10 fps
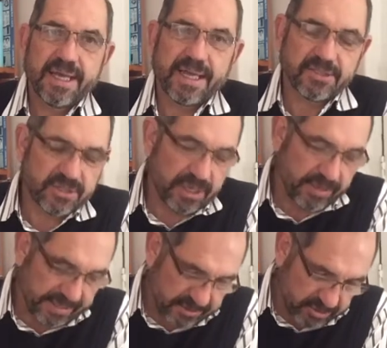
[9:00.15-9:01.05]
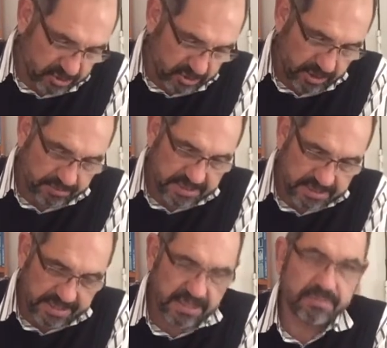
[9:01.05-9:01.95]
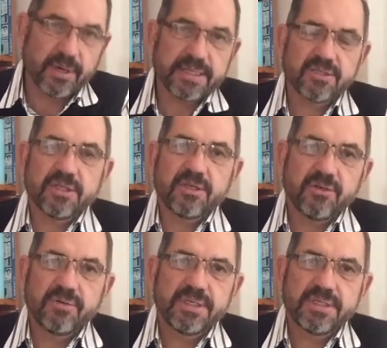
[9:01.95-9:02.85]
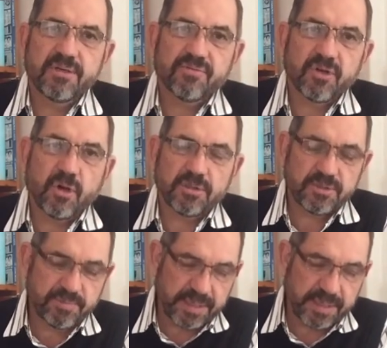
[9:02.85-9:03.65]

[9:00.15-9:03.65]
And so, as the psalm celebrates the unity of God's